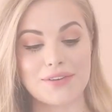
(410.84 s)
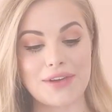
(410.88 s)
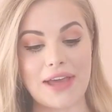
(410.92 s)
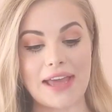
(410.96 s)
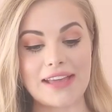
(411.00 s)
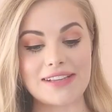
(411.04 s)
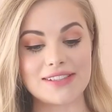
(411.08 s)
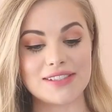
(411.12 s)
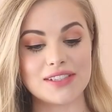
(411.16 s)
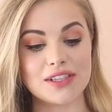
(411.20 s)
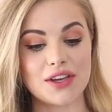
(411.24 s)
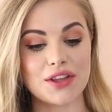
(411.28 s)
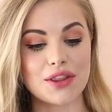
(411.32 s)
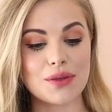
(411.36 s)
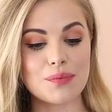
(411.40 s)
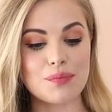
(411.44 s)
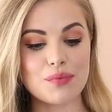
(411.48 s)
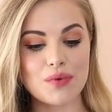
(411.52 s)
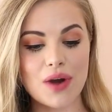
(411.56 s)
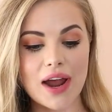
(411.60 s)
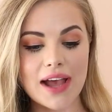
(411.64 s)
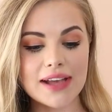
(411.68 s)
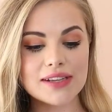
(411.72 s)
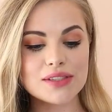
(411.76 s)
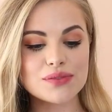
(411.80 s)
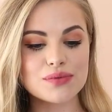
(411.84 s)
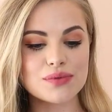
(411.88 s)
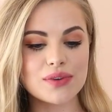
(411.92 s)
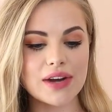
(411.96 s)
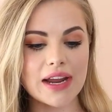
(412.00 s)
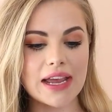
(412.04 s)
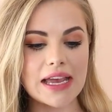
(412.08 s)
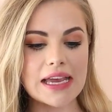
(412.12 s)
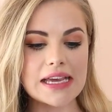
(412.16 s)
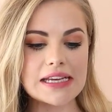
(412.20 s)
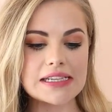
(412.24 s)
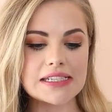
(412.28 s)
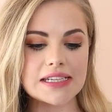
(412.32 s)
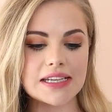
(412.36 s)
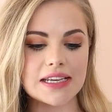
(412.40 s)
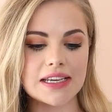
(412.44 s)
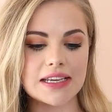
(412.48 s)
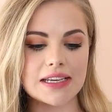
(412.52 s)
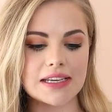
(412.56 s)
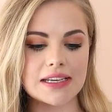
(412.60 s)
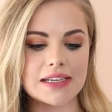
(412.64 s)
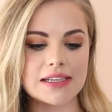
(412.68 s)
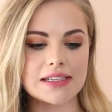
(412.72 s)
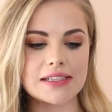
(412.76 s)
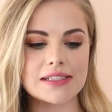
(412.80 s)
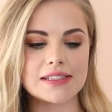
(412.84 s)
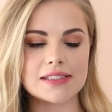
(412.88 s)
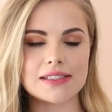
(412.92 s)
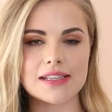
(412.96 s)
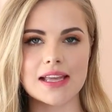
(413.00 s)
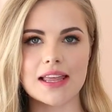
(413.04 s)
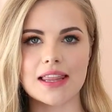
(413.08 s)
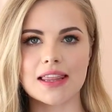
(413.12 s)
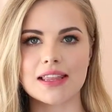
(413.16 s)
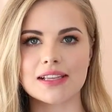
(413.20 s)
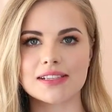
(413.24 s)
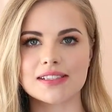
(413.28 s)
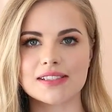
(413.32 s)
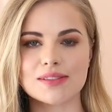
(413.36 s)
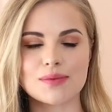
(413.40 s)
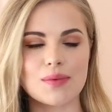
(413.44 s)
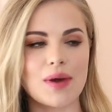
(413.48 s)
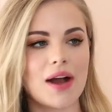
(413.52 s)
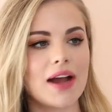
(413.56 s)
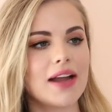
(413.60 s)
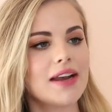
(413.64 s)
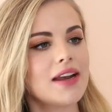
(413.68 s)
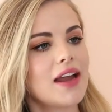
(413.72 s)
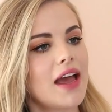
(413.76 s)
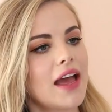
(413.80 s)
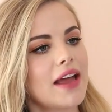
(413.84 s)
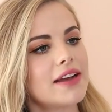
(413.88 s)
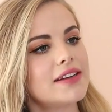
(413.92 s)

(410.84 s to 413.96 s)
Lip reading: Okay, so the bright red is this one,